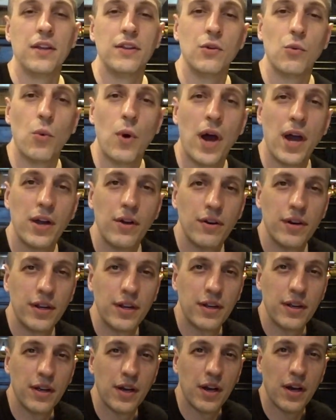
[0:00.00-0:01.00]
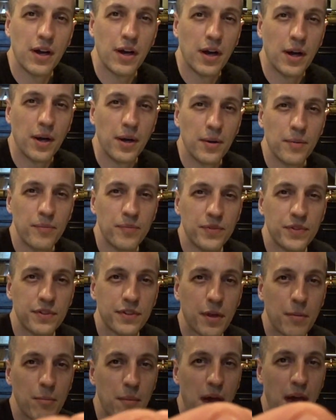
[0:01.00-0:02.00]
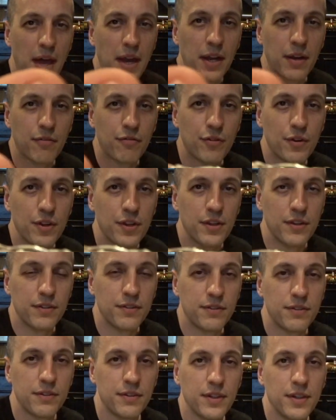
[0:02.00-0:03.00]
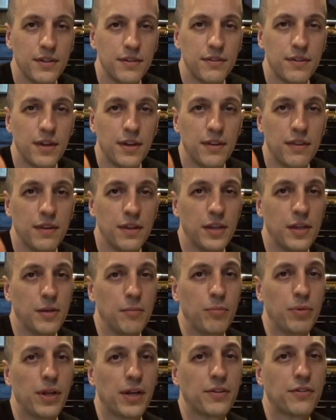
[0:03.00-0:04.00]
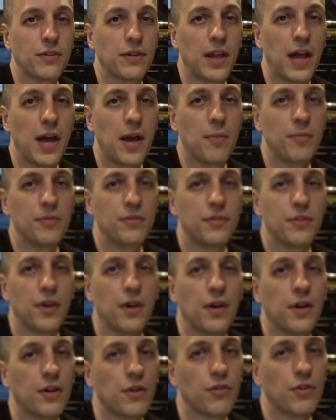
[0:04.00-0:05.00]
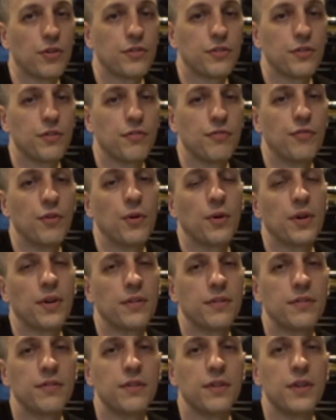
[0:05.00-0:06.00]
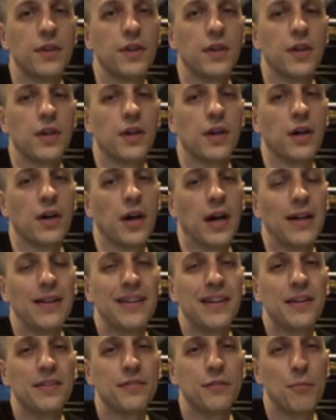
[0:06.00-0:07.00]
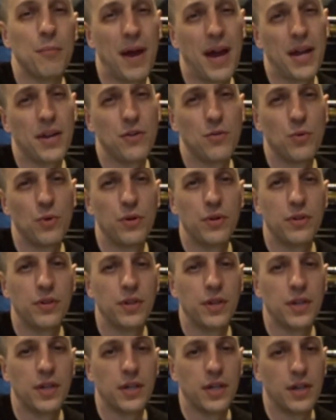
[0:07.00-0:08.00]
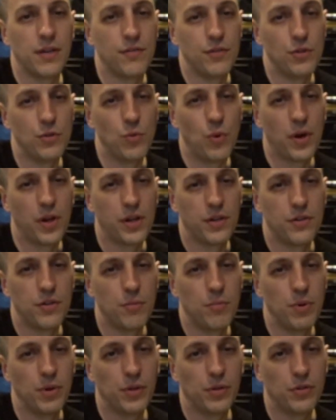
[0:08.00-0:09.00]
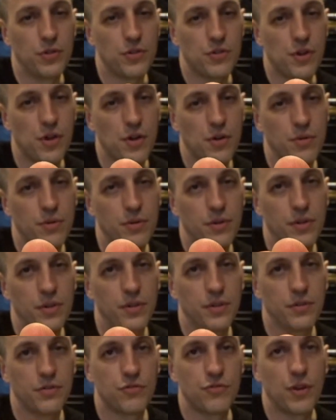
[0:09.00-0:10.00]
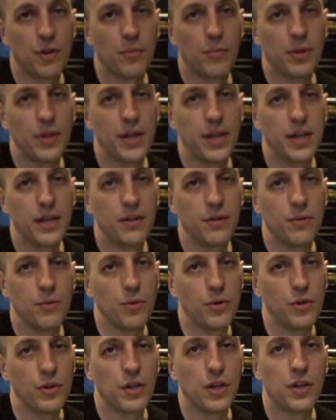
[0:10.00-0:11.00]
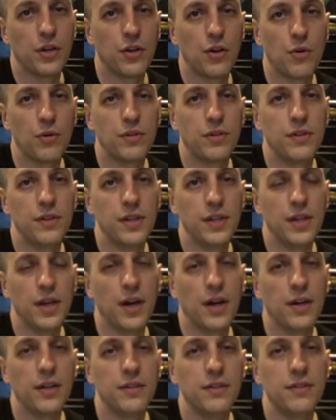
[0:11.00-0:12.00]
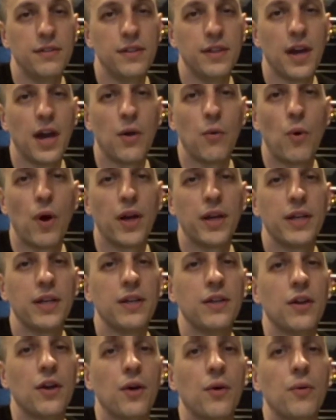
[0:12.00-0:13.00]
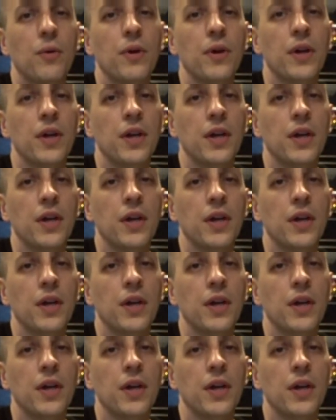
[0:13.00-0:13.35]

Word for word: the wiring uh, schematic for this is in the Plecter Labs uh, Crystal Focus LS manual if you wanted to build your own string blade or you can go to the uh, DIYino